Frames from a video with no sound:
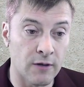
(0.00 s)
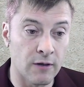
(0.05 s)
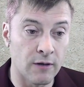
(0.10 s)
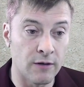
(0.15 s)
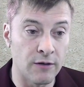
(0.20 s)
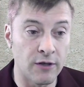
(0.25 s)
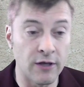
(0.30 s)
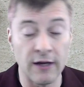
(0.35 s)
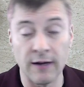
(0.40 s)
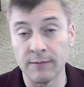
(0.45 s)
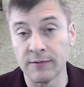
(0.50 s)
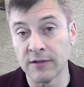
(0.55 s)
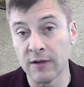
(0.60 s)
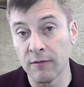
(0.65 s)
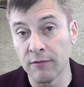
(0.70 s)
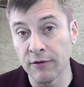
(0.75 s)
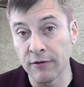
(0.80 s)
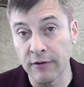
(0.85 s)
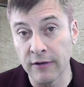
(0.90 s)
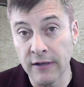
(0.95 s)
You get upset
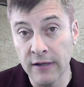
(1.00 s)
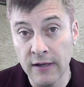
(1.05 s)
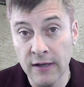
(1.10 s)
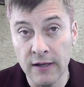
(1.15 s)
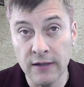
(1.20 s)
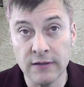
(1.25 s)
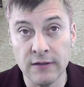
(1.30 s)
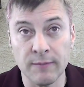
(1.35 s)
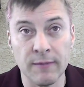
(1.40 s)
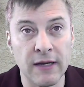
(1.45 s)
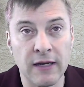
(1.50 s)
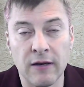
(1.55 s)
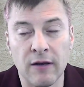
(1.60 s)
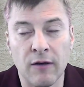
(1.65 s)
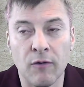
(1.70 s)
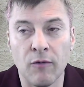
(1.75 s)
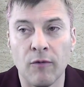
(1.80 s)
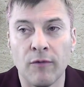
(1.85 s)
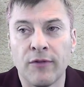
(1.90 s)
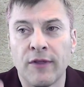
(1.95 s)
with your kids? I mean,
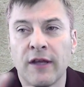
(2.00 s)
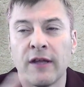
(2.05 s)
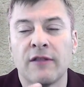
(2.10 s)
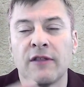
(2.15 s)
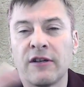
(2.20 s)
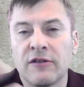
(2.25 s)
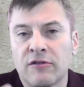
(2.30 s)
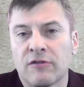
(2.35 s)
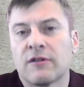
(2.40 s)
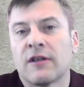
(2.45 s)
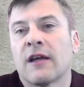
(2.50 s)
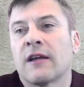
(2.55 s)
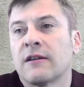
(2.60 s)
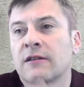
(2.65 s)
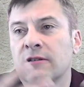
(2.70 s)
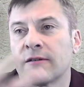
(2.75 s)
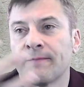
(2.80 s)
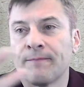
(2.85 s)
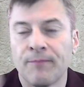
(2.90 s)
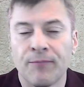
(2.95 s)
these are
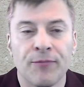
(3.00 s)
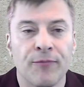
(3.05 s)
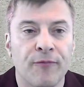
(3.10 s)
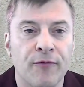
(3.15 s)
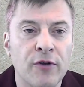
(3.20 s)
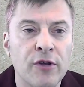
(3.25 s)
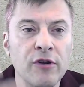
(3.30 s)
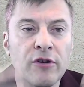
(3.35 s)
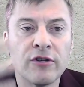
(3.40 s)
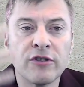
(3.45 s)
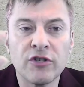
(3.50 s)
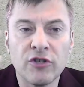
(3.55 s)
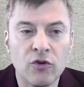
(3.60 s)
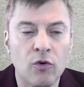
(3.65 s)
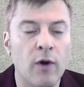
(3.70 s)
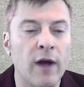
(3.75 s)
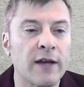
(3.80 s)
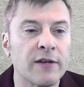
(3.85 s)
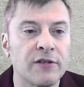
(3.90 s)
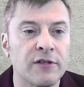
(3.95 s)
things for you to just
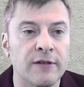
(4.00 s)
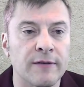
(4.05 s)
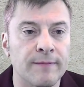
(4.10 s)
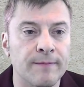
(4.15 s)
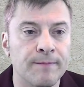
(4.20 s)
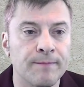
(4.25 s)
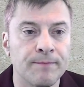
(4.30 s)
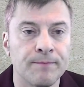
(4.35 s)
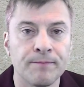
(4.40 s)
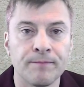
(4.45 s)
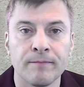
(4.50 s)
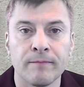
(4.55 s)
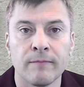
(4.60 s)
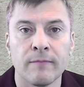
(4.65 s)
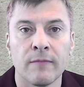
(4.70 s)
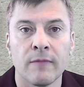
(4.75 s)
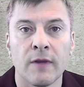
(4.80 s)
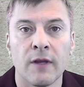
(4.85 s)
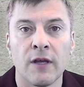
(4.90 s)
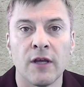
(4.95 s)
question.
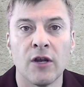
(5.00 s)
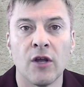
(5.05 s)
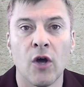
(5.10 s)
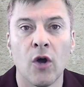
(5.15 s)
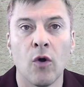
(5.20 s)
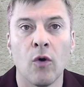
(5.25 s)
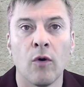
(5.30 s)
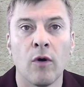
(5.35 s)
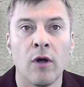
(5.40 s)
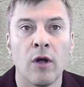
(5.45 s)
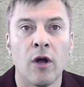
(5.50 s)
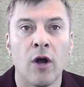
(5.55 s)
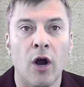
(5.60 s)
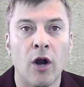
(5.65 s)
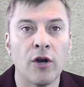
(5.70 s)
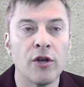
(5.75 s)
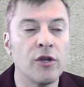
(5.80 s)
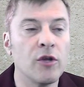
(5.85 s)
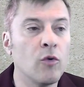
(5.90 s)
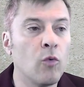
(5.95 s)
You know, are
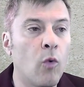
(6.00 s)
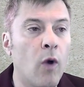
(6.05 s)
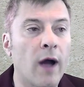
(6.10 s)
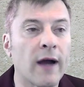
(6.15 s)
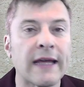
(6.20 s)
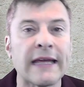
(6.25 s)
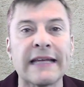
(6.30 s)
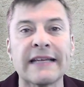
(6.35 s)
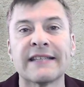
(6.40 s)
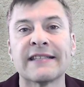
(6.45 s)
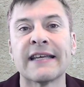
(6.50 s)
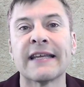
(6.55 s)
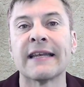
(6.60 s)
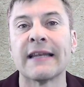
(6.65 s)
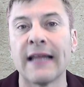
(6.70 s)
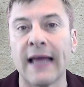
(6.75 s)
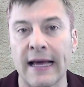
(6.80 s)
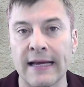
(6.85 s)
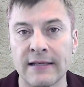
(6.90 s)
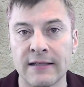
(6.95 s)
you walking
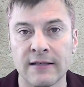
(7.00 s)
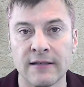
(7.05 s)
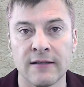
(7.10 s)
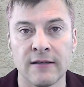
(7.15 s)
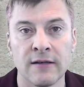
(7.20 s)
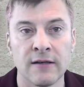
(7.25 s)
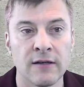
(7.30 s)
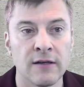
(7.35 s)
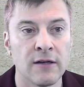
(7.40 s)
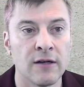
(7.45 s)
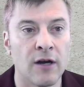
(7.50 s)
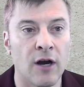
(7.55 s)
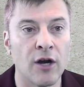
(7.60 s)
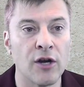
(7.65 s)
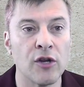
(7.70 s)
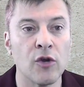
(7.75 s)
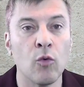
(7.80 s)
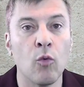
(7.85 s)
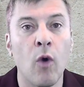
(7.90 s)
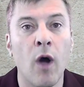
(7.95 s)
sinless? Are
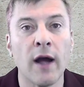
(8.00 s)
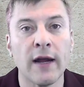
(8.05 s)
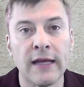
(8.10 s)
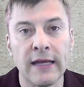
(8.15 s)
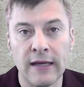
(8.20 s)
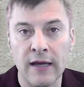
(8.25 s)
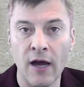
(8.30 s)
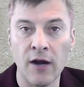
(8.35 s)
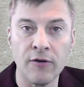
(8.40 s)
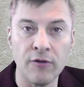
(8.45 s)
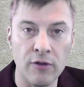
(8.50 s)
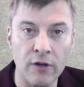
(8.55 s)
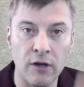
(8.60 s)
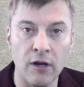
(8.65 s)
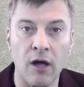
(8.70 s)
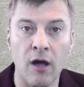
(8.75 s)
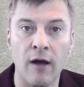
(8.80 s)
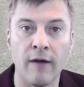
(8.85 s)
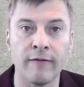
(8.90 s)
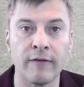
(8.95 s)
you walking under the
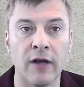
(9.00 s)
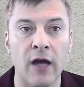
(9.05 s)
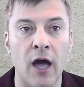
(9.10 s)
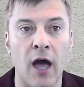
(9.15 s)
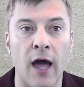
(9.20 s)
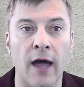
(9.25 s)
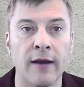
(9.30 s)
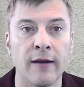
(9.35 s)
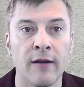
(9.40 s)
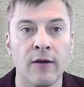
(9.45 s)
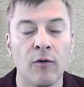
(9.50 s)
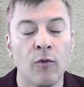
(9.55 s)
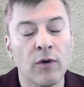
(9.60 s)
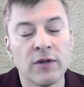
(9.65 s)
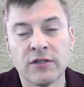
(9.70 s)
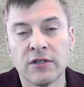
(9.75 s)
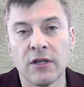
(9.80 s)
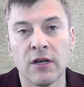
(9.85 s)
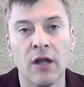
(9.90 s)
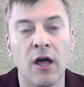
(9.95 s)
law of God?
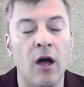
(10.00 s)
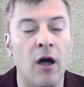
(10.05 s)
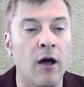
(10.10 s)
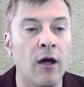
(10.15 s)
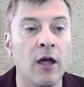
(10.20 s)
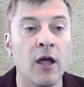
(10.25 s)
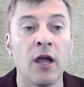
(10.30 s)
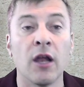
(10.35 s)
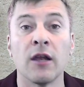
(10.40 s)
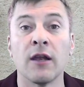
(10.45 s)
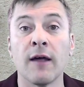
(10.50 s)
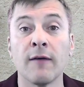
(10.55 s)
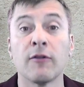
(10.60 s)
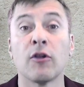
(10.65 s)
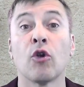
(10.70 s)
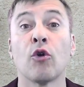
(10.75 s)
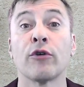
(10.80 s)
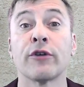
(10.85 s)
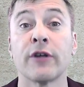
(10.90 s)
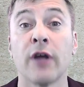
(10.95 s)
What's the law? Love the
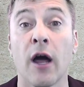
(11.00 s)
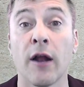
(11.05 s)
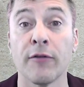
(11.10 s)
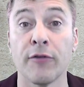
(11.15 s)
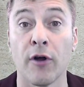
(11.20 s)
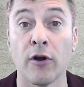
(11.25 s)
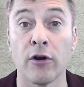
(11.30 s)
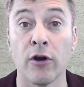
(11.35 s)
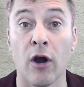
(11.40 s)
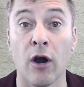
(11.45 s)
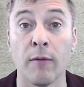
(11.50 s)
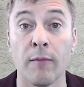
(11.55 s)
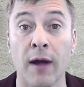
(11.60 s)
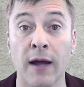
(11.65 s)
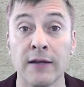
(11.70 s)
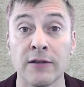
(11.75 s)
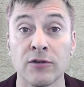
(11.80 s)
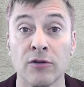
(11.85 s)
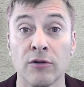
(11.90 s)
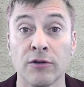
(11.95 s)
Lord your God with all your heart,
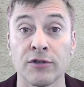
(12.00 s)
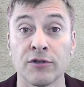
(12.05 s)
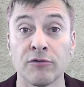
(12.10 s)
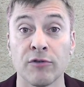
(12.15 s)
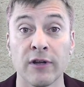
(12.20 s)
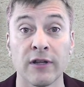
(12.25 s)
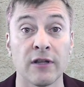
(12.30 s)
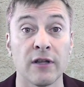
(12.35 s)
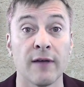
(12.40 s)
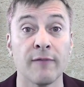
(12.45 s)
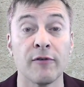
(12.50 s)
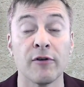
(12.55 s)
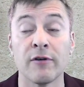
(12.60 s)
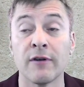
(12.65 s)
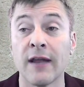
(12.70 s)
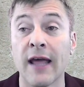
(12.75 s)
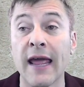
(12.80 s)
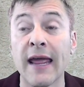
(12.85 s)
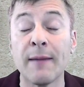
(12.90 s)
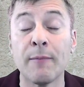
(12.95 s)
mind, soul, and strength. Love your
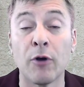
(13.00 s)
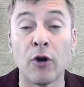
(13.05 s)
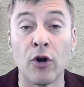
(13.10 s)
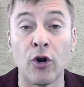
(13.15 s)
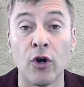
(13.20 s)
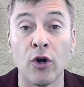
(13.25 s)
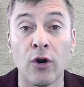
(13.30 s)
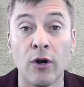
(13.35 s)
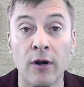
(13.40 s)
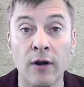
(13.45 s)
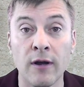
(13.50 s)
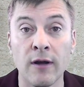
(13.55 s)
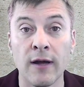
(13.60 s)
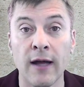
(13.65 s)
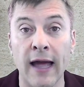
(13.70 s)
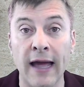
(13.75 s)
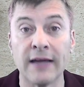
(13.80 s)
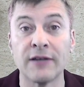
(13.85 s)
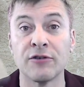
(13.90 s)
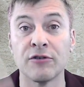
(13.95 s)
neighbor
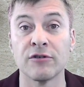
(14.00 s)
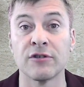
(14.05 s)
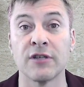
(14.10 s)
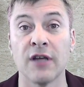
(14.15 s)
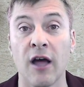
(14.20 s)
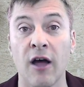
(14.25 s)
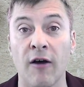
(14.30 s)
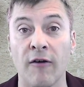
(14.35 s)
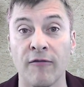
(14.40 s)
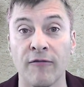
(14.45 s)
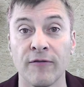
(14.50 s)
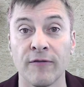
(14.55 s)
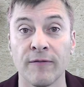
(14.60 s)
as yourself.